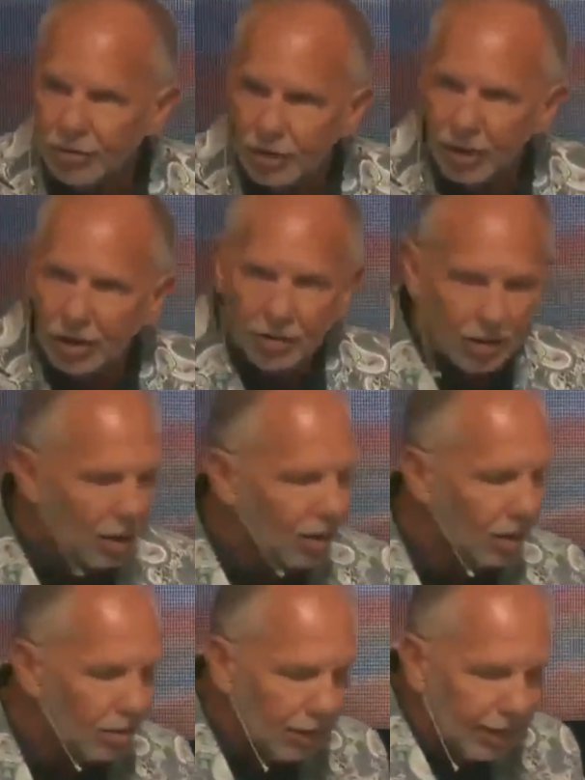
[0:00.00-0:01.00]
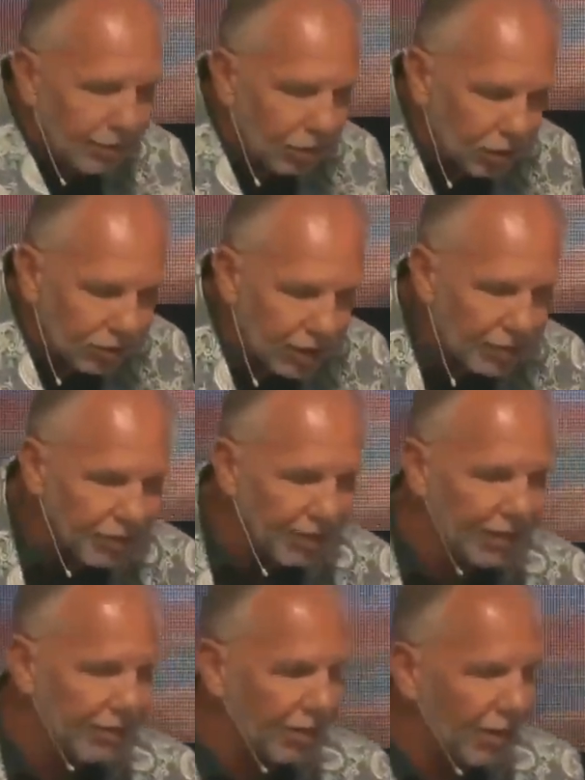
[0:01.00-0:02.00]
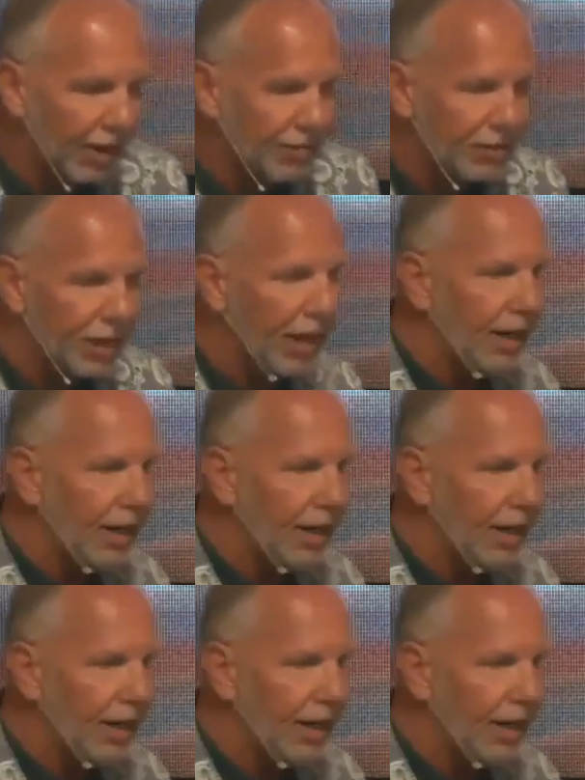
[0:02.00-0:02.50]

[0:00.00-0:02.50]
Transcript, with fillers: you know leave a little something at the gravesite.